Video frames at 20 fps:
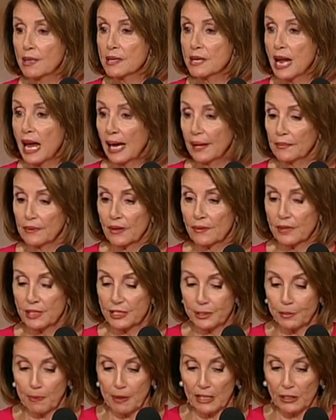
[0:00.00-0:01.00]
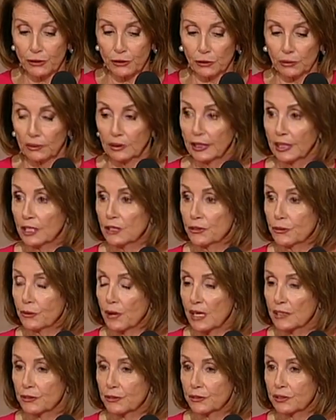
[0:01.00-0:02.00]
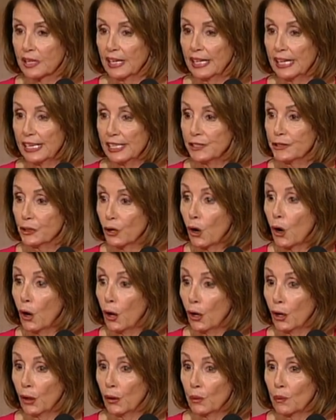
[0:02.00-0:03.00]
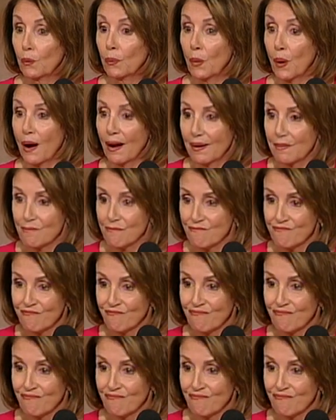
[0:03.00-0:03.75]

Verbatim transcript: not the special interest. H.R. 1.